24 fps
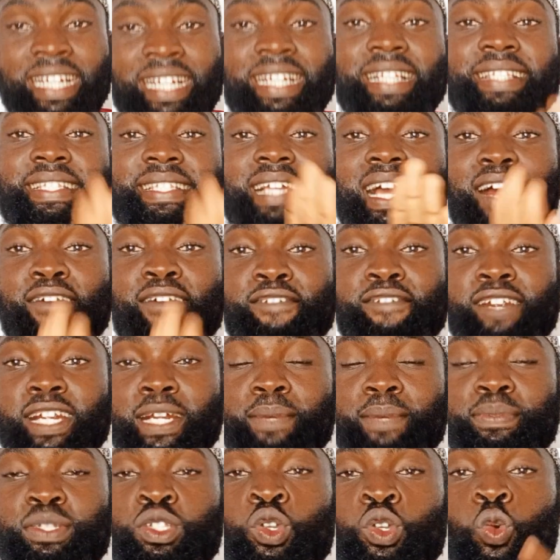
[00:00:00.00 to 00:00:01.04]
These are
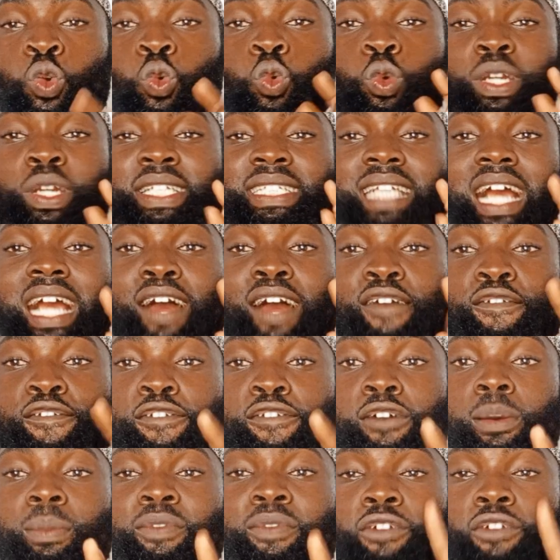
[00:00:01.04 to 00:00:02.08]
verbs which are
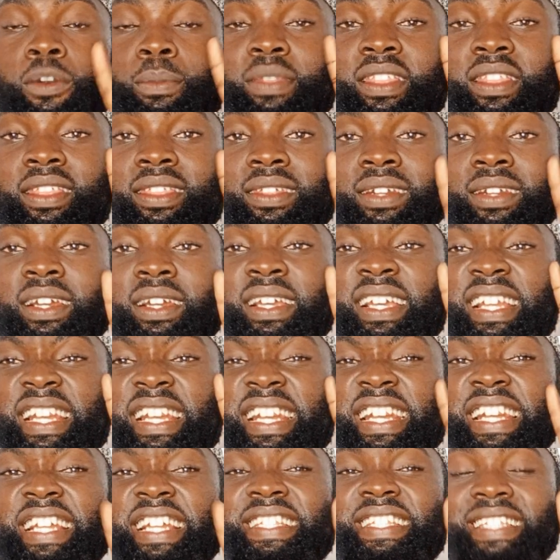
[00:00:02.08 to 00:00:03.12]
formed from
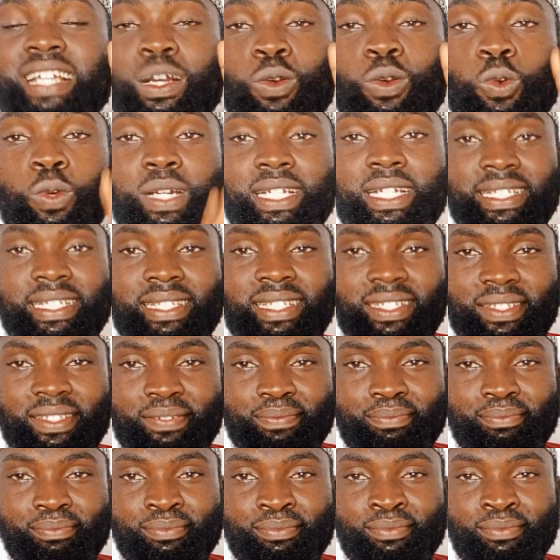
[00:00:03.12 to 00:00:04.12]
three-letter words.